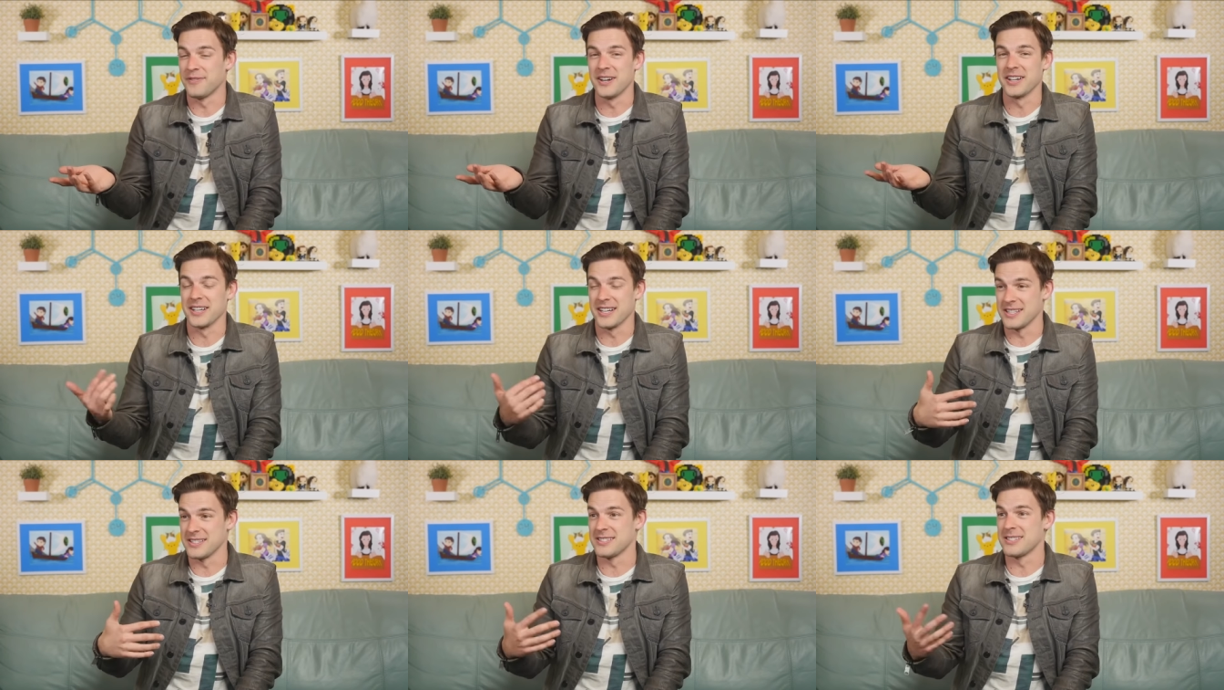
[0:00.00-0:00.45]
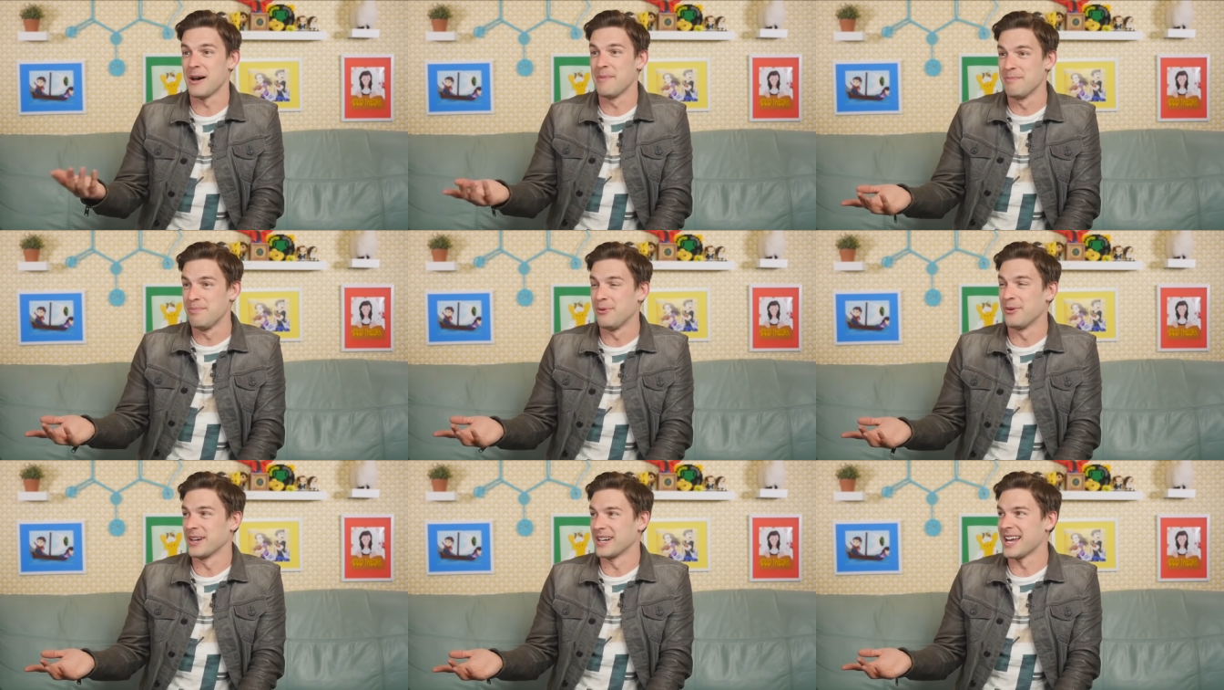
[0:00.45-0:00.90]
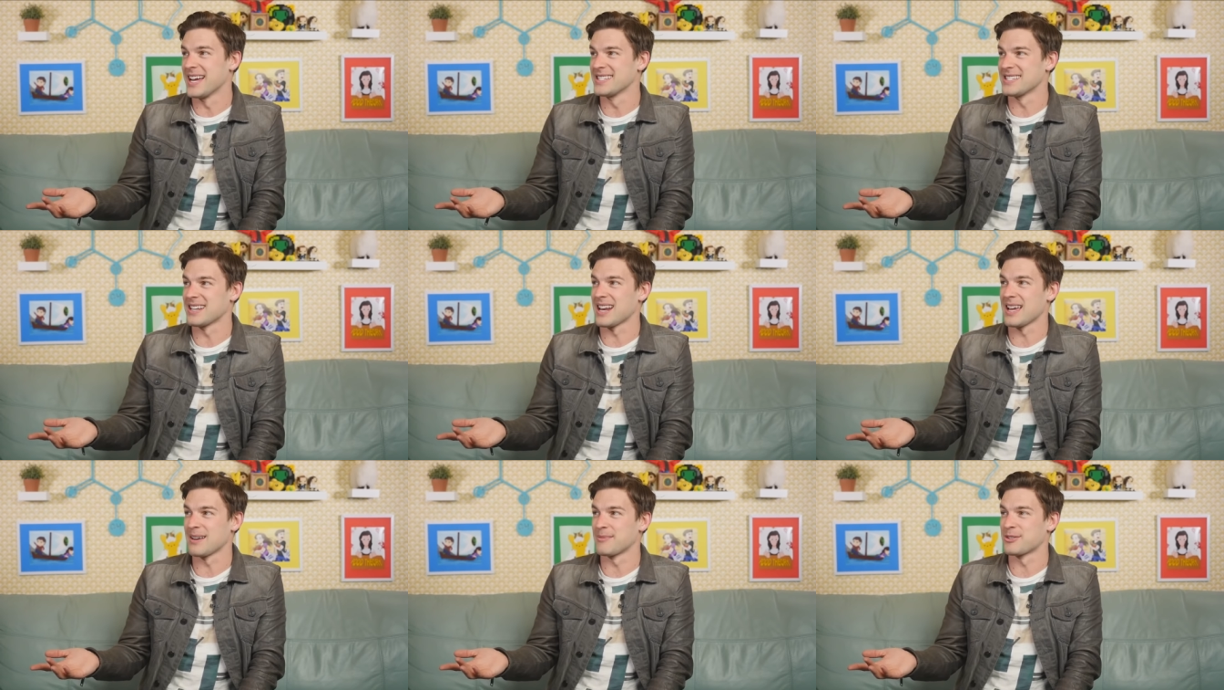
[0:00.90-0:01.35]
Funkin' at some point has
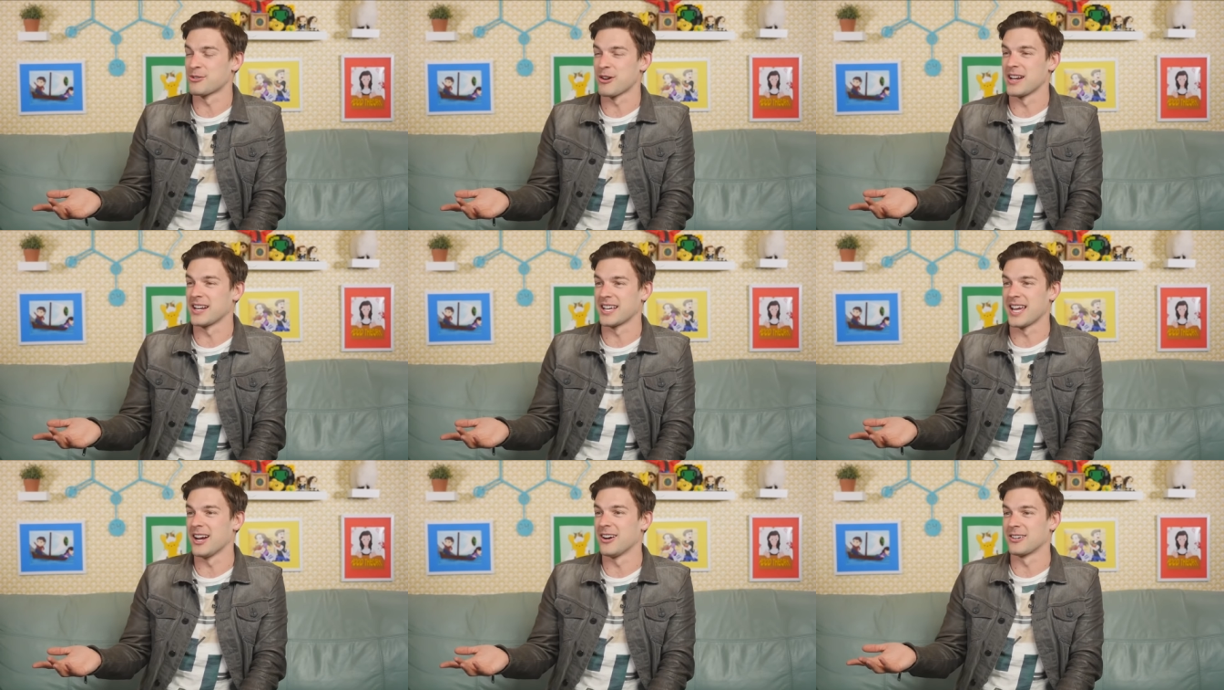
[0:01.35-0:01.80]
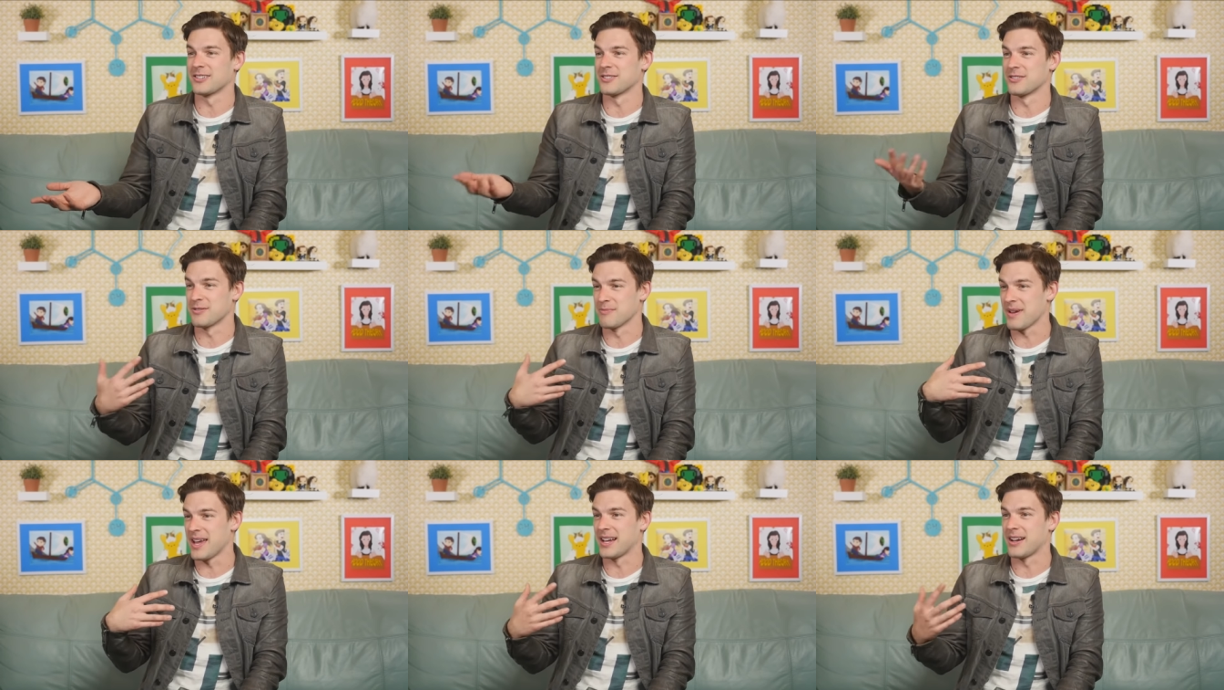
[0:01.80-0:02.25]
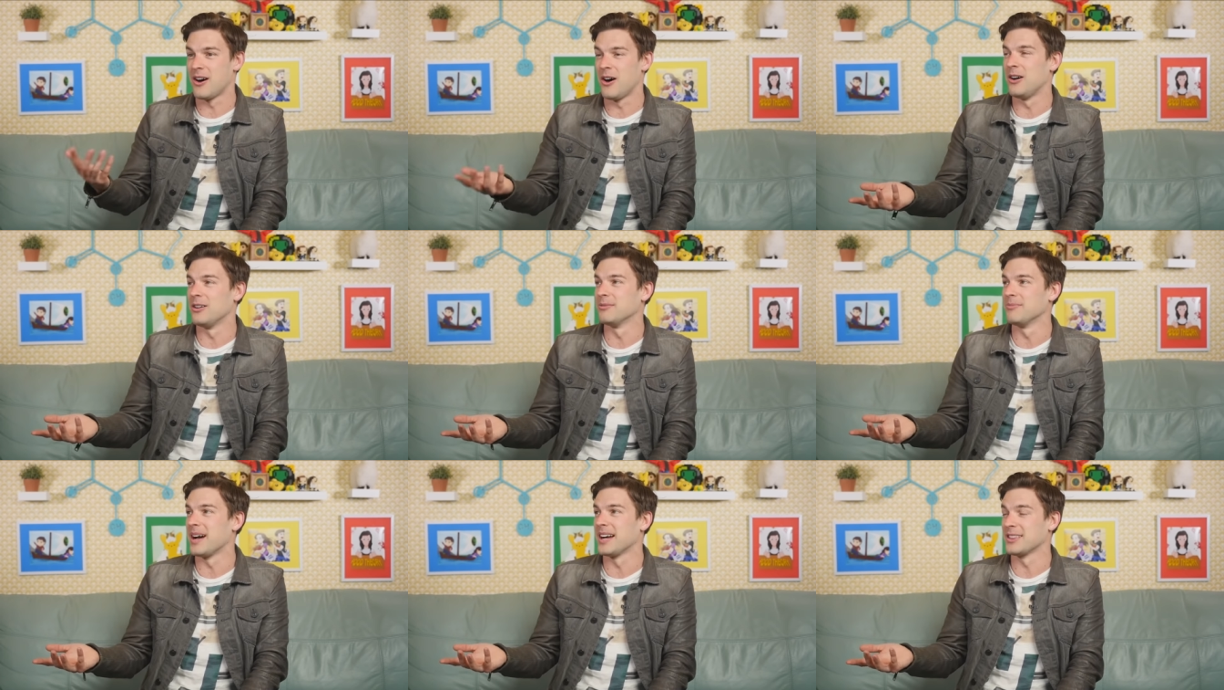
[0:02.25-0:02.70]
an animatronic character to make
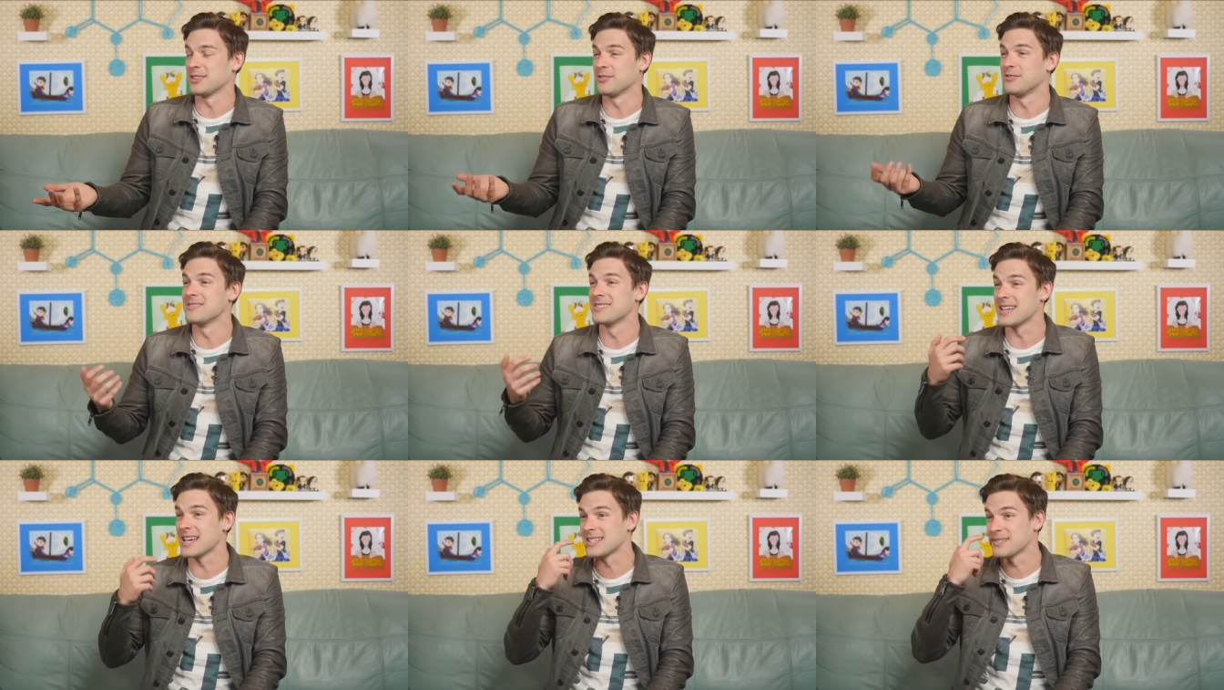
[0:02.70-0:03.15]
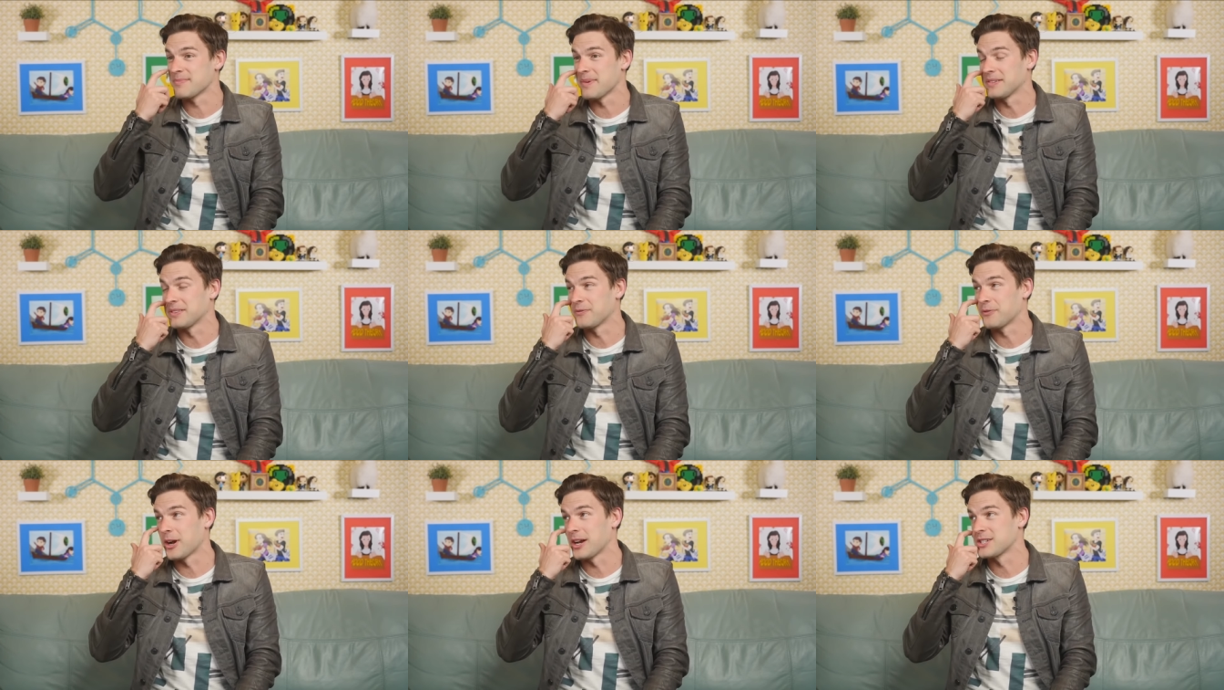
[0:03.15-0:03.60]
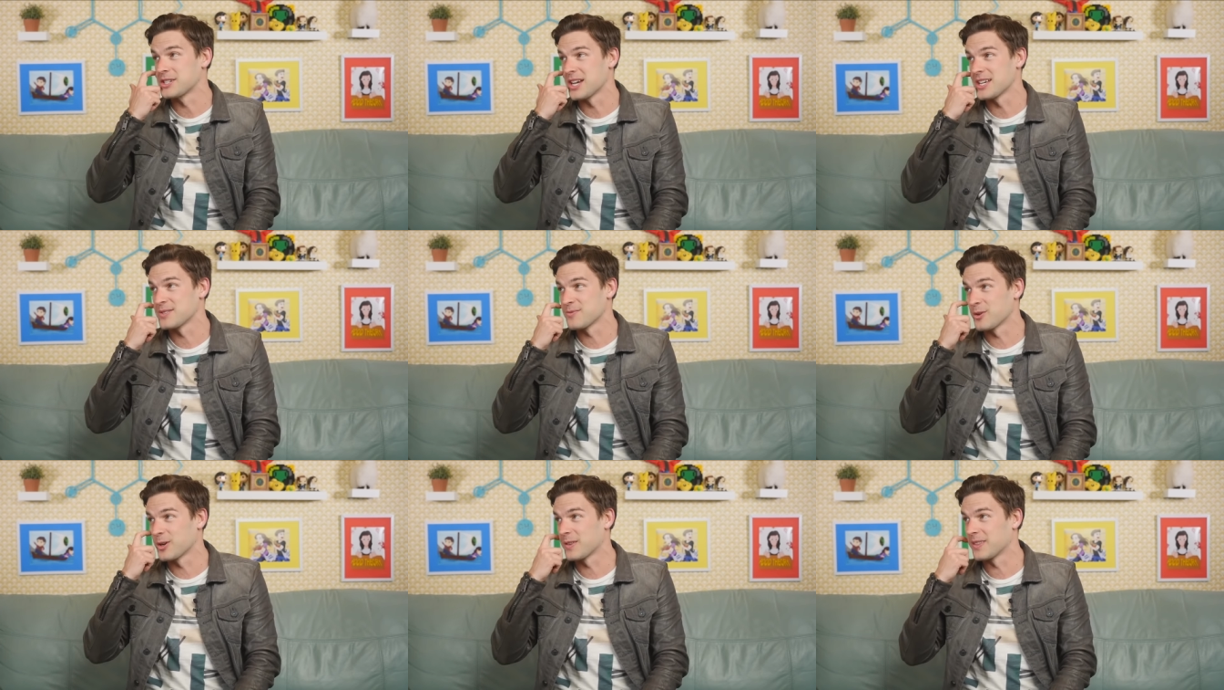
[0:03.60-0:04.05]
all my enthusiasm about the
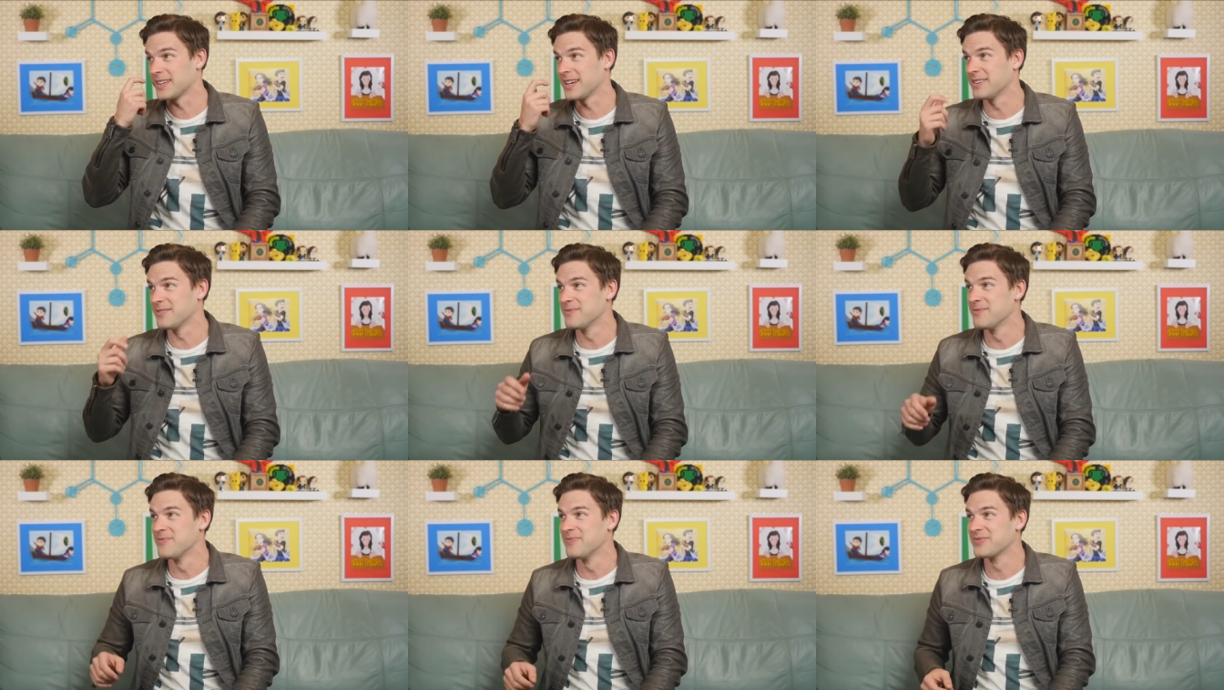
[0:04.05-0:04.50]
franchise worth it.